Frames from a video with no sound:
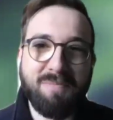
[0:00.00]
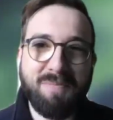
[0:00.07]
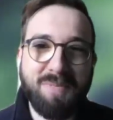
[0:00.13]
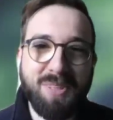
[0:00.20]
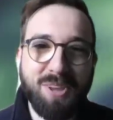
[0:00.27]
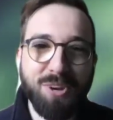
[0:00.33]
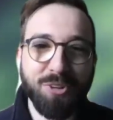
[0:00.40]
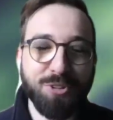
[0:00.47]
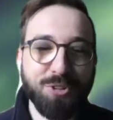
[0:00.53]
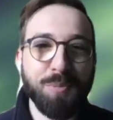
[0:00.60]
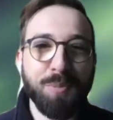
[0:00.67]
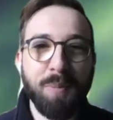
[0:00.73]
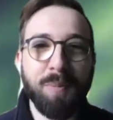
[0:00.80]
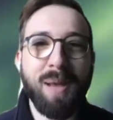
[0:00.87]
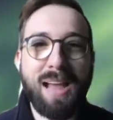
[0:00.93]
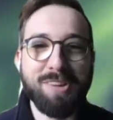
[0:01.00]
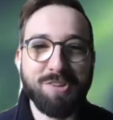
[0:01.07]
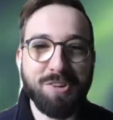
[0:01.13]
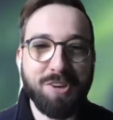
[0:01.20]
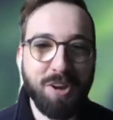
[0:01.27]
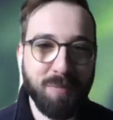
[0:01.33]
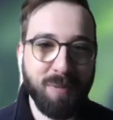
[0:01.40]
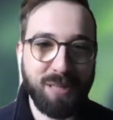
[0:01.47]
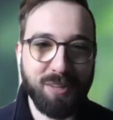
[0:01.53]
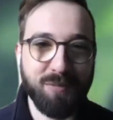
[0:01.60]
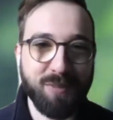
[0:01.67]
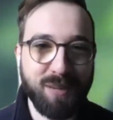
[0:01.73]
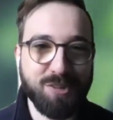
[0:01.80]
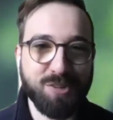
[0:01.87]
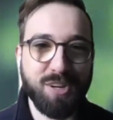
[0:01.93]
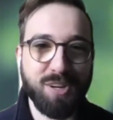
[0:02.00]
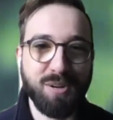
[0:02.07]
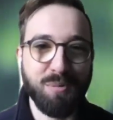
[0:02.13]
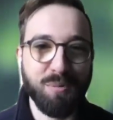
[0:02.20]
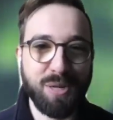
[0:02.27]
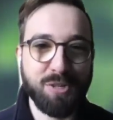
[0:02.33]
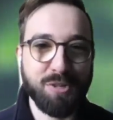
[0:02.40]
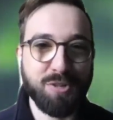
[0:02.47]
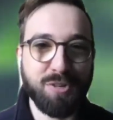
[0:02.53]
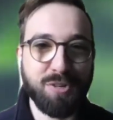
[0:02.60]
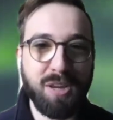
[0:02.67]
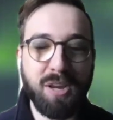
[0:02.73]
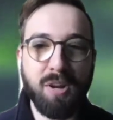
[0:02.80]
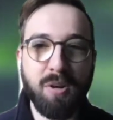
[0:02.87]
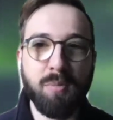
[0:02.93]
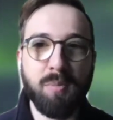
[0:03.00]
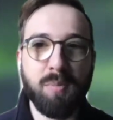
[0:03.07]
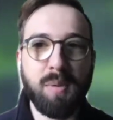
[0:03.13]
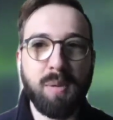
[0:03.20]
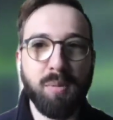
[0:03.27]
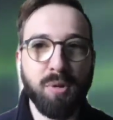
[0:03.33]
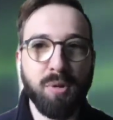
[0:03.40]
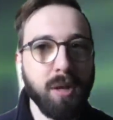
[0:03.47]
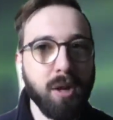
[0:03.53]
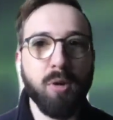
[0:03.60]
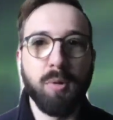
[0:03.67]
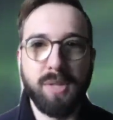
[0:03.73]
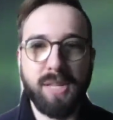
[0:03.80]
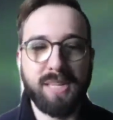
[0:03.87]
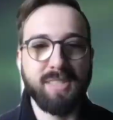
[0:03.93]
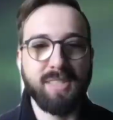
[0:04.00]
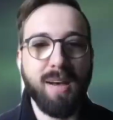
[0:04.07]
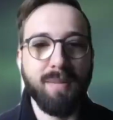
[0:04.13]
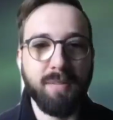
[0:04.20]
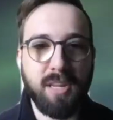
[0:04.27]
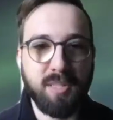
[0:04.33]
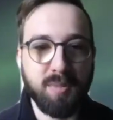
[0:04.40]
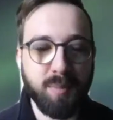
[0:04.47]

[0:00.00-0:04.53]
you're super passionate about the vision, which, you know, people are like, oh, well, that's obvious.